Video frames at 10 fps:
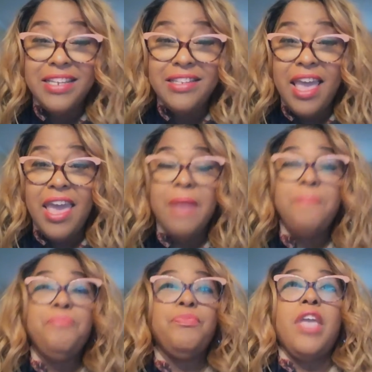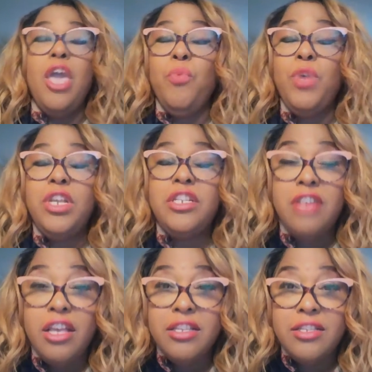day, and we
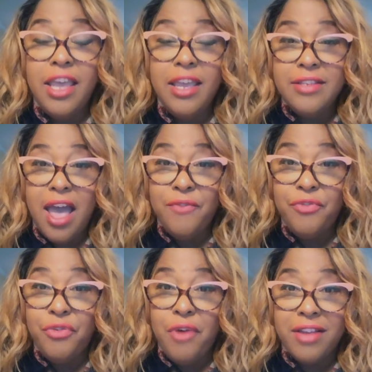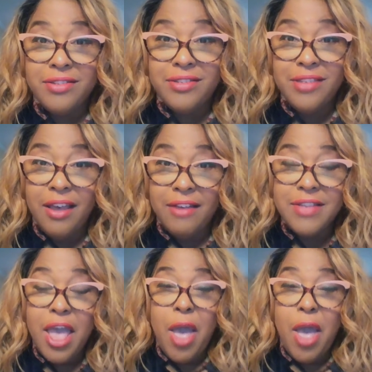just take time for ourselves.